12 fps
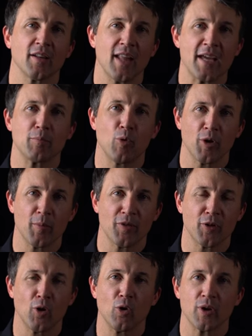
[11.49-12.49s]
a light board, but
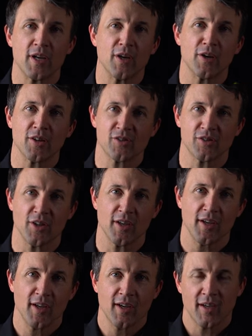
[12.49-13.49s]
the goal here is to,